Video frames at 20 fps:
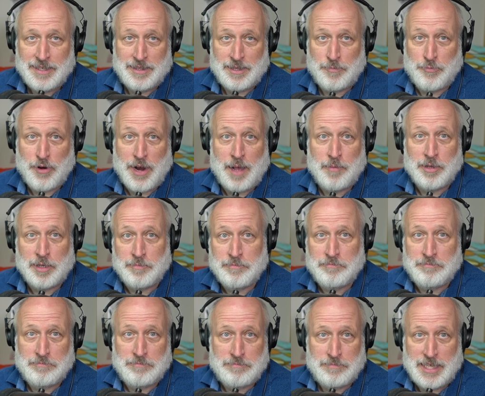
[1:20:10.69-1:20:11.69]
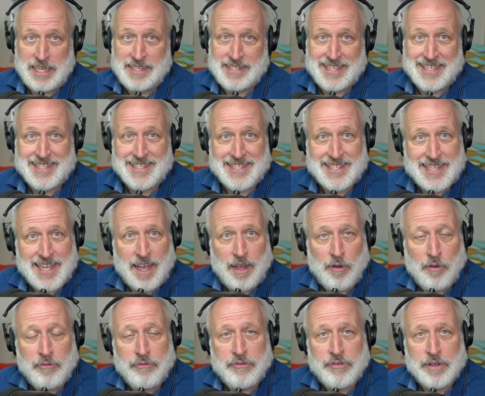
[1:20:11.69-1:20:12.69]
The problem is
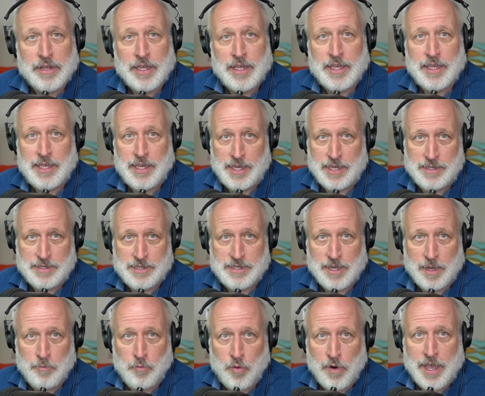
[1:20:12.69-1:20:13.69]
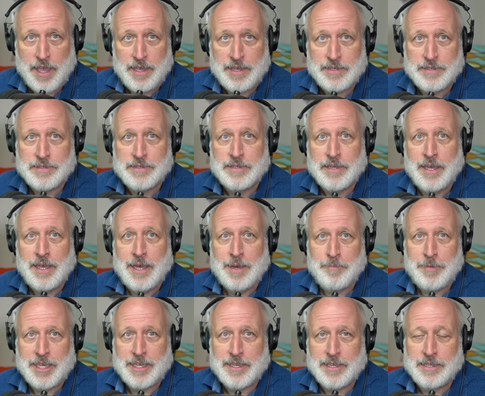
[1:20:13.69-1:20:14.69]
itself in some ways,
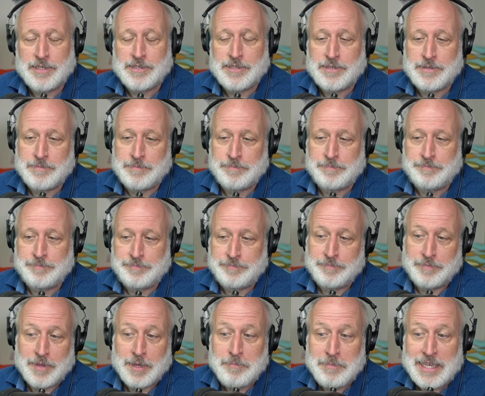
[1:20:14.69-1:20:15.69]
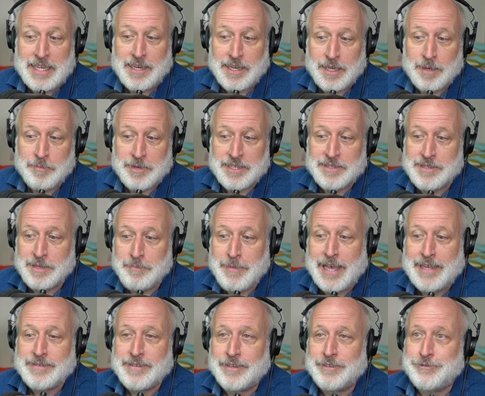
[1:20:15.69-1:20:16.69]
because the medium is the
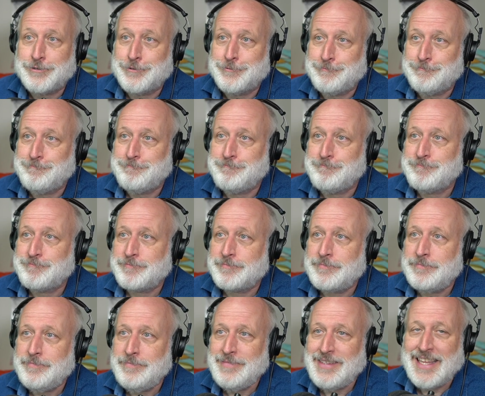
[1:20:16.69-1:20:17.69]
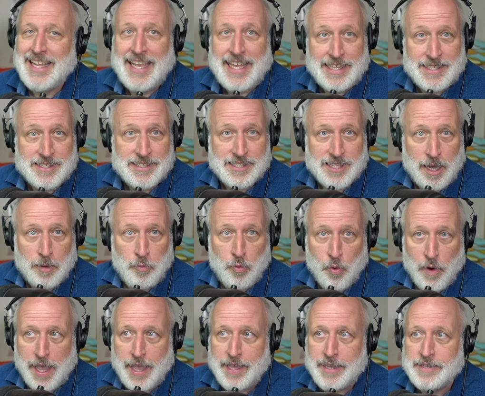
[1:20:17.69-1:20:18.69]
message in some
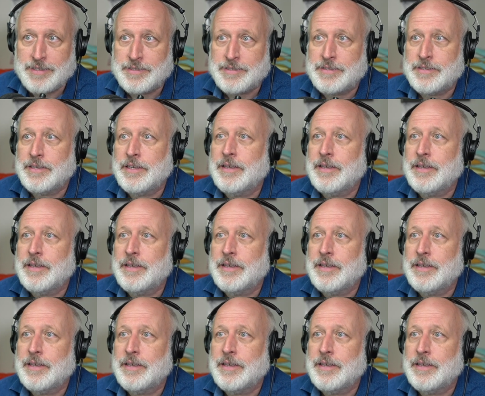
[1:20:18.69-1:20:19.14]
ways.